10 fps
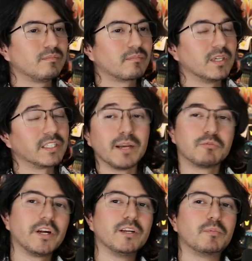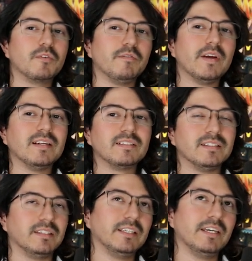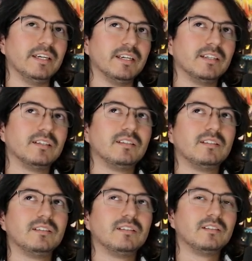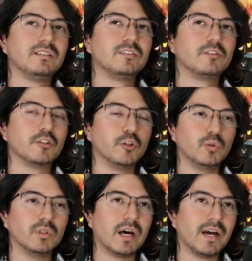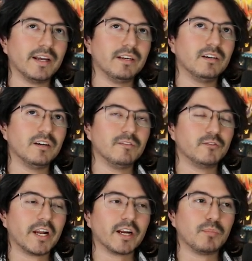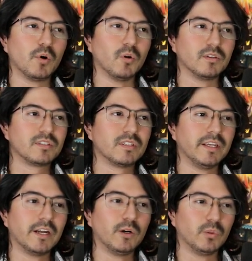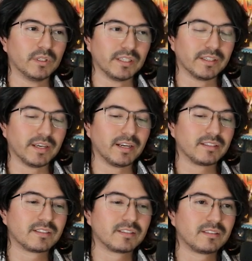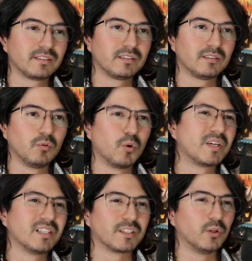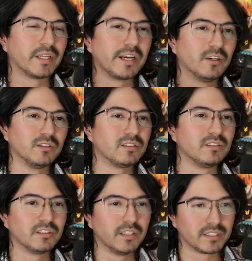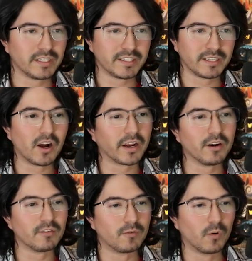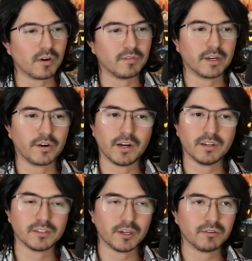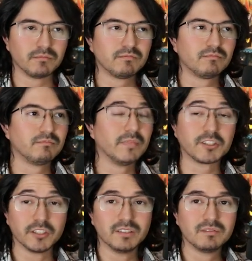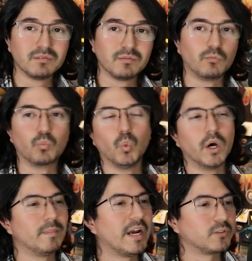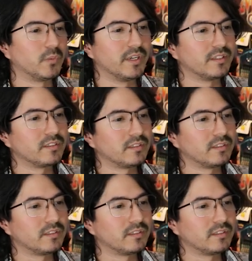Because I'm trying to prevent the 2-line of Dragapults, and not only that, well, because the Goldango, it's an easy knockout for a Flareon, so that's good. One match one.